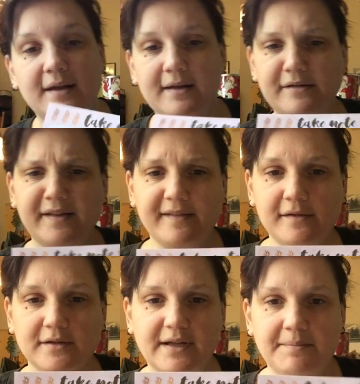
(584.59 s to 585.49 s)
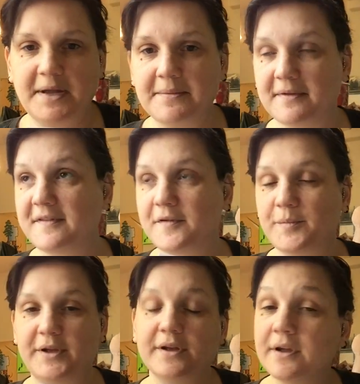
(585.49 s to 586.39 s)
It just has a little lined paper. This
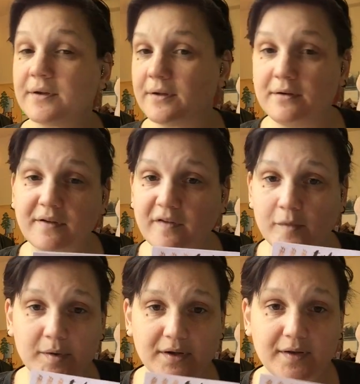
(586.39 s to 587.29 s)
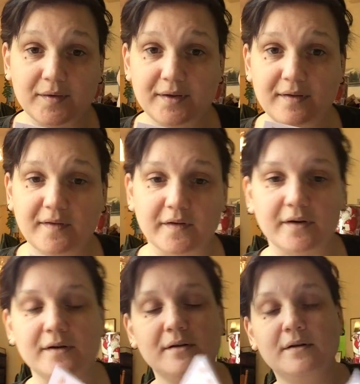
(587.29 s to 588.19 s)
would be a super cute
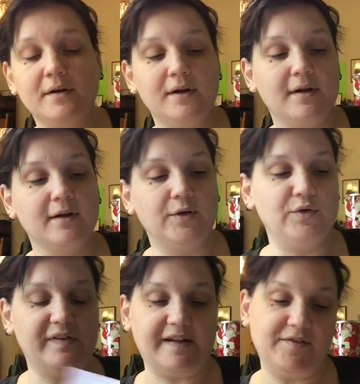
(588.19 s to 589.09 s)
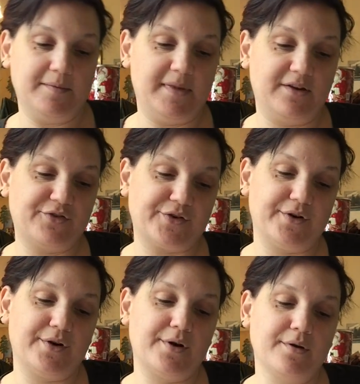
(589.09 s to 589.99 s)
insert. You just have to make
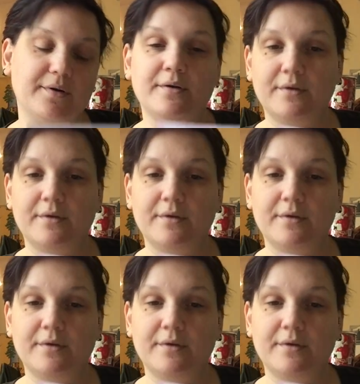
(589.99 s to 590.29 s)
sure